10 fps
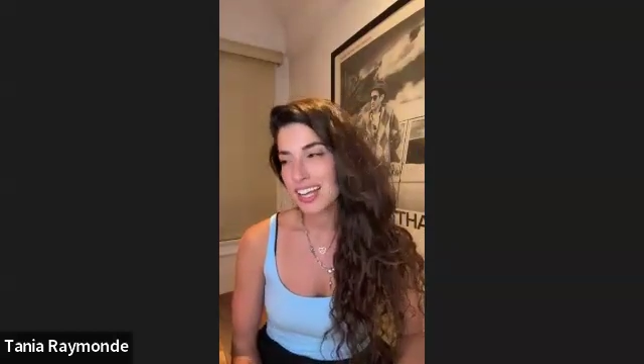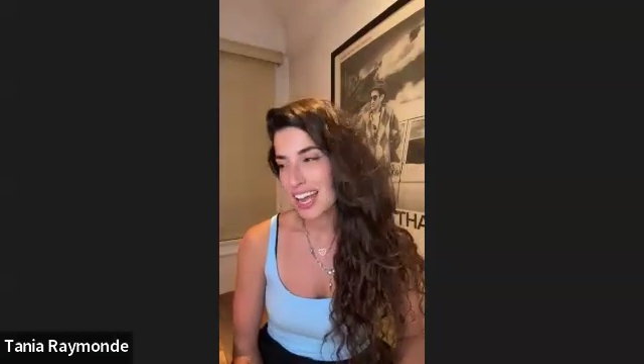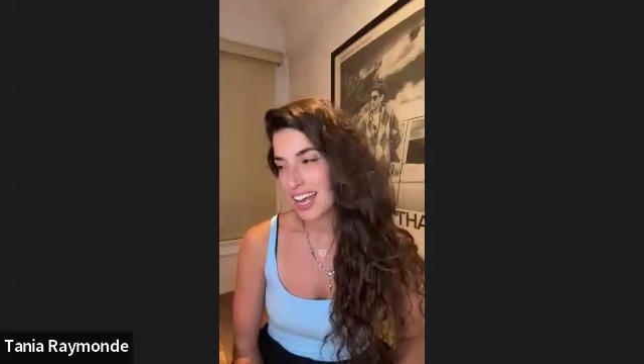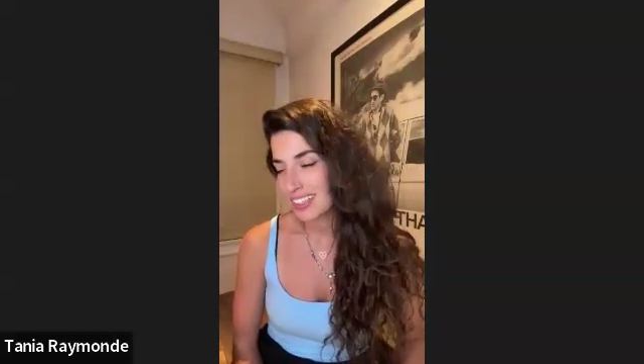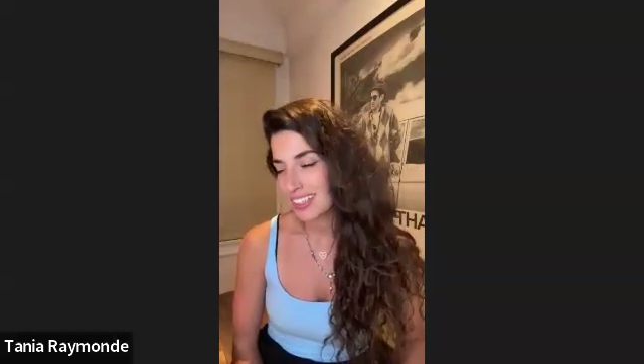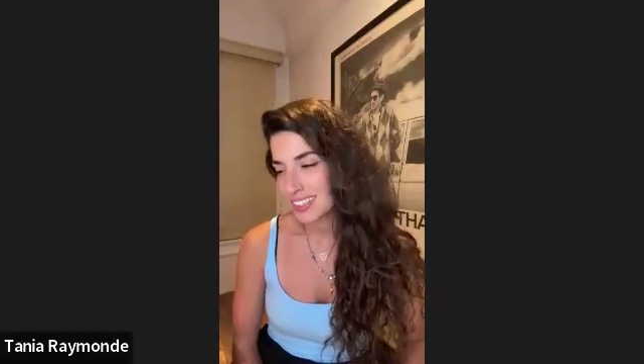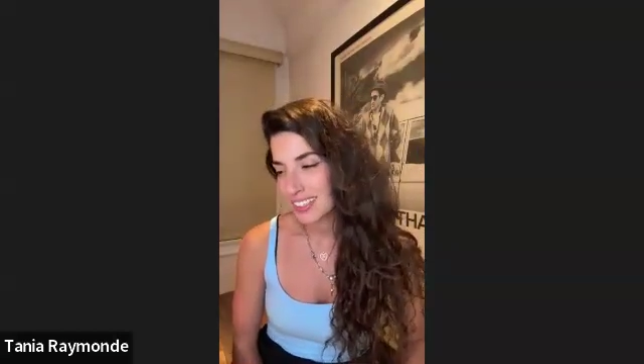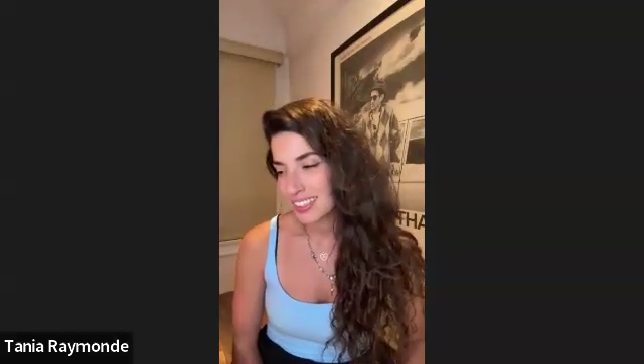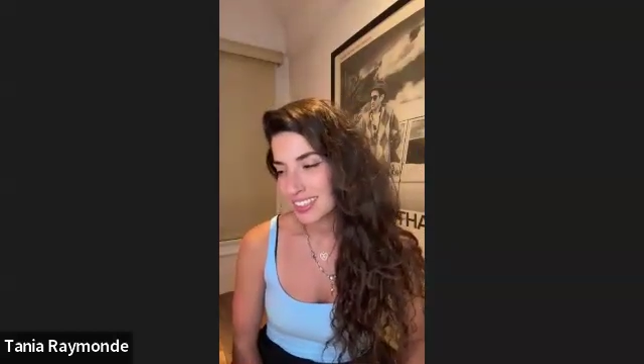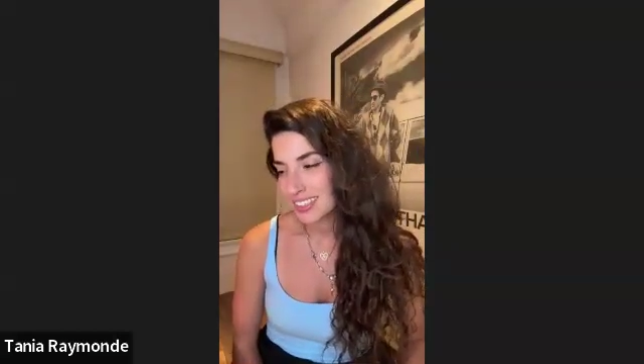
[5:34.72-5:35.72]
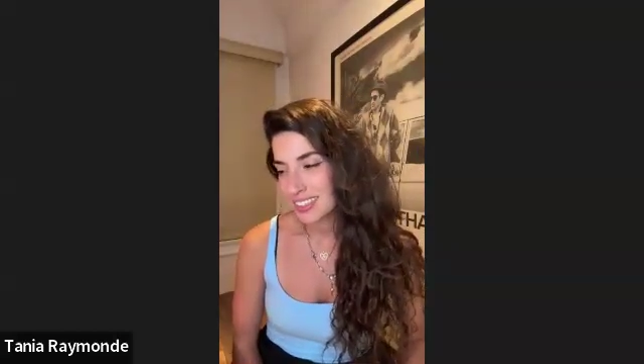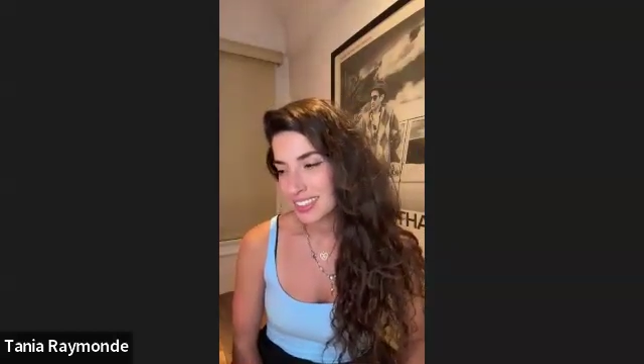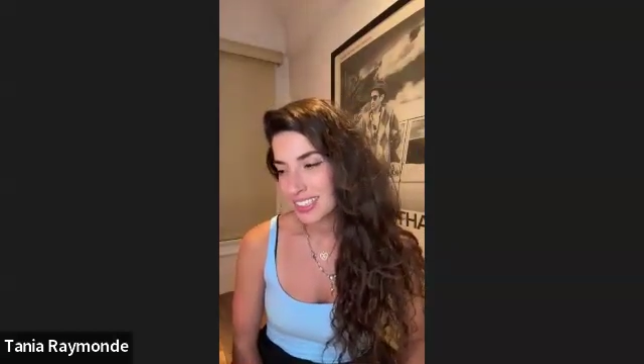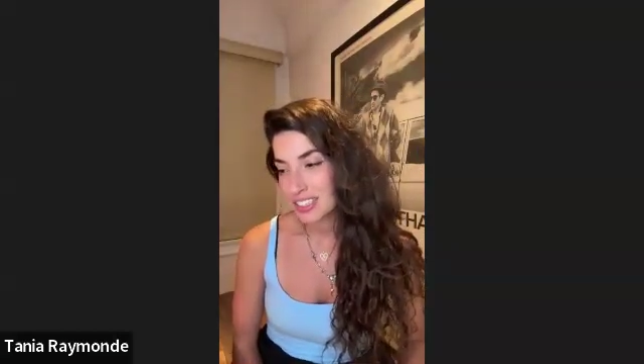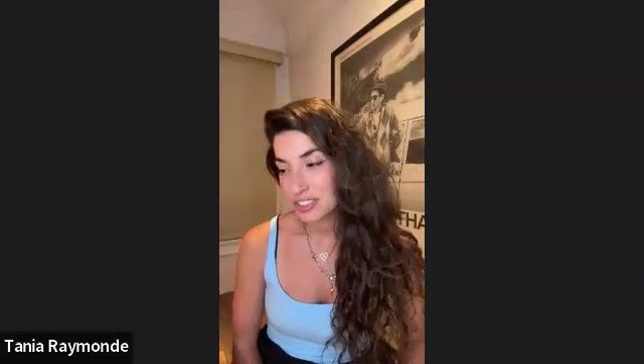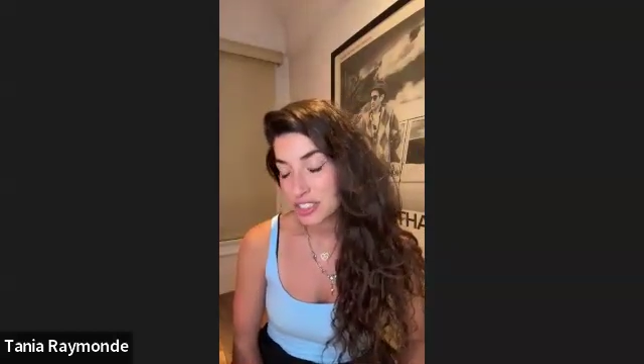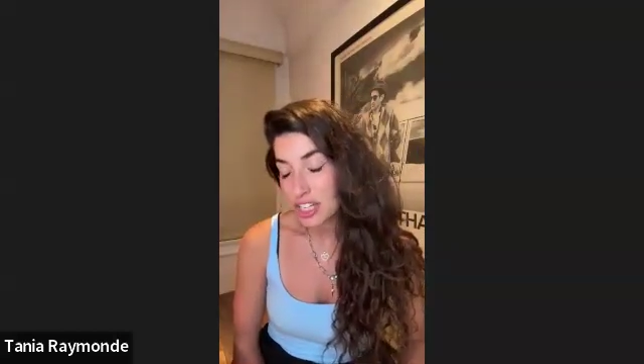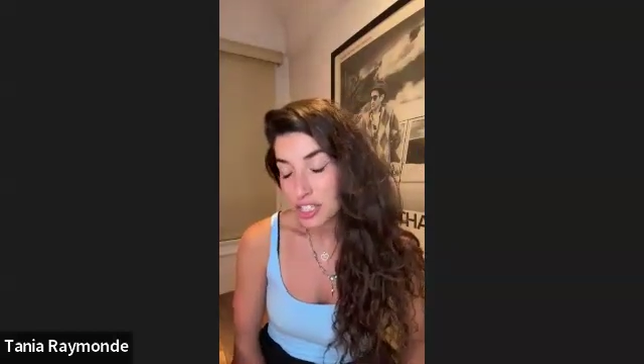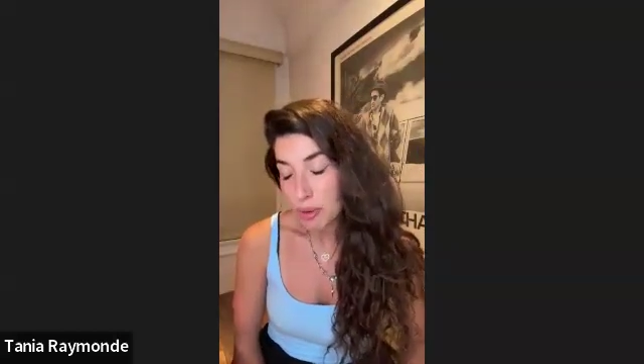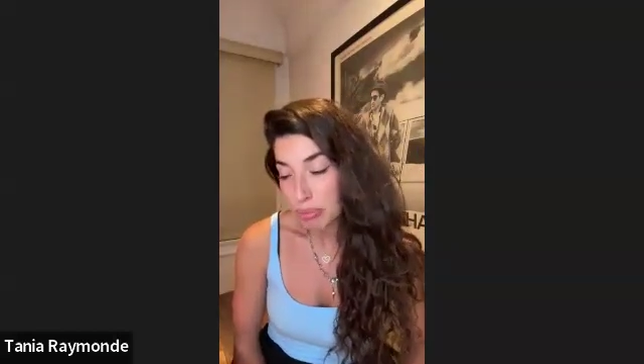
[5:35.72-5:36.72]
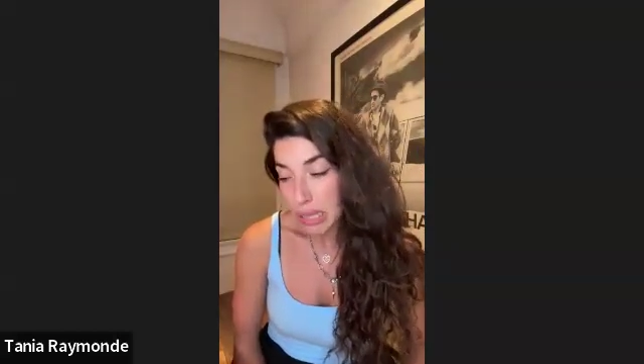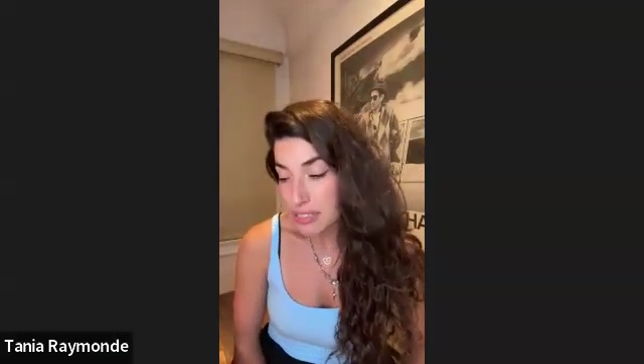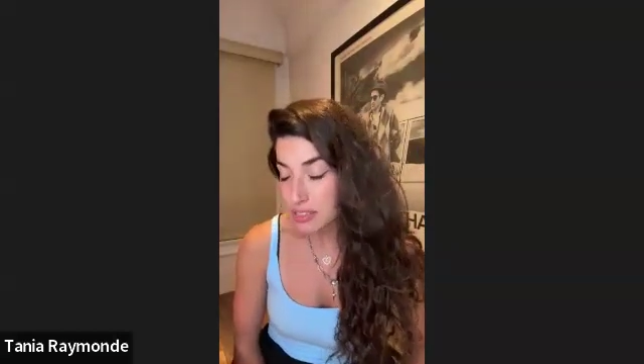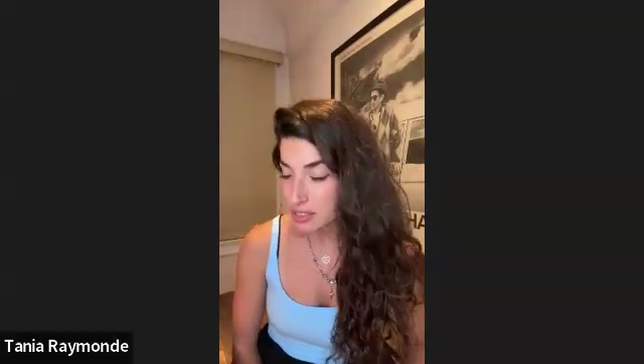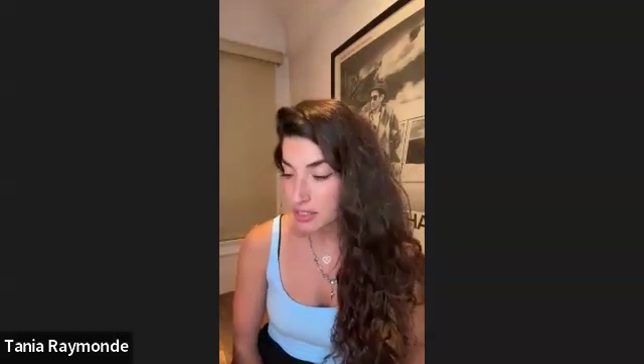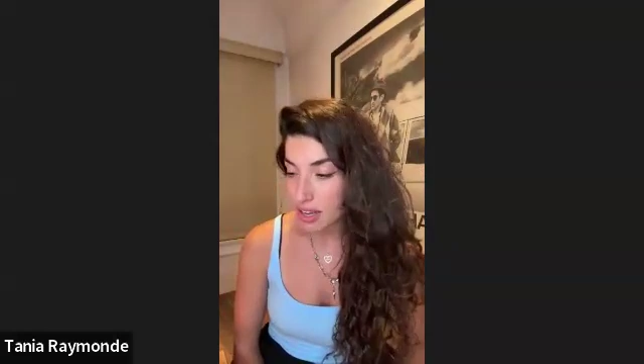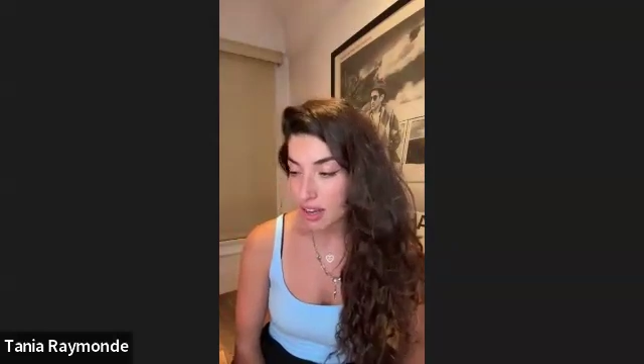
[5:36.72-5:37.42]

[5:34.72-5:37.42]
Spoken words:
And it's just such a blessed